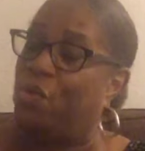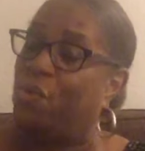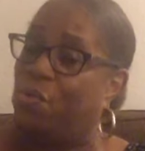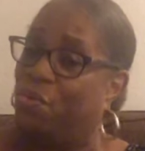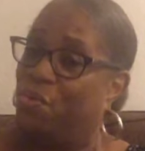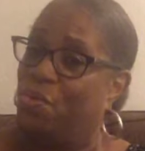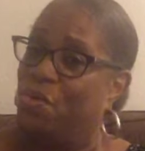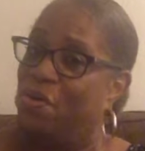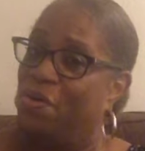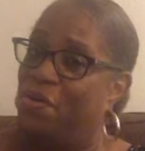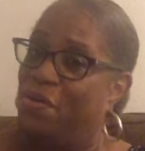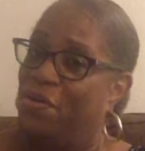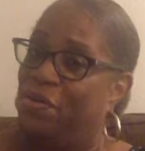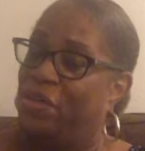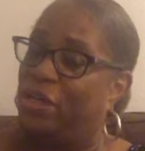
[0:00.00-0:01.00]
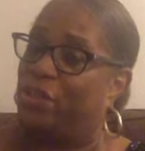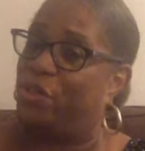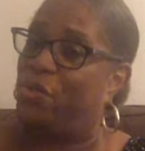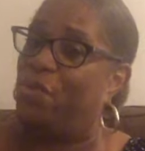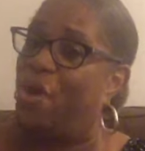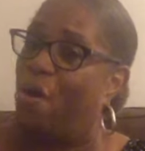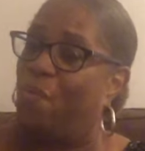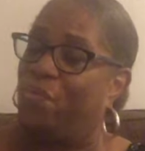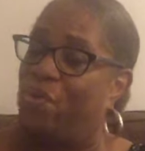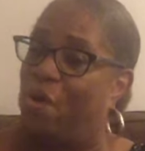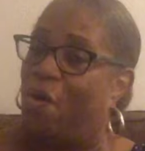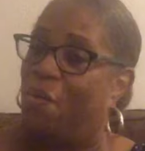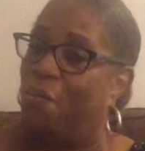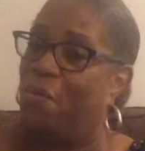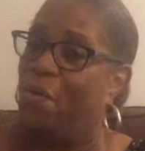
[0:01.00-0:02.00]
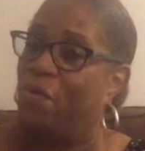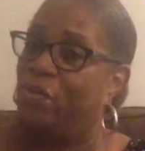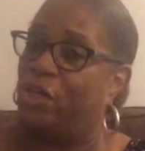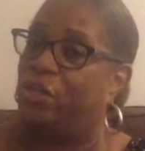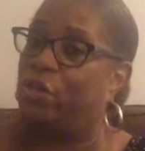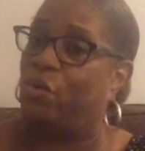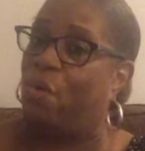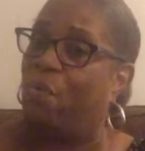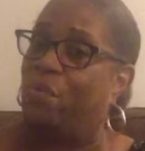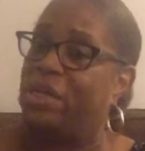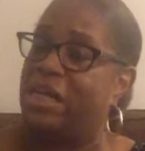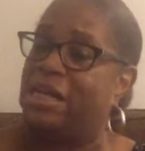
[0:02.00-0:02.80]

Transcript: you that you don't know that you're going to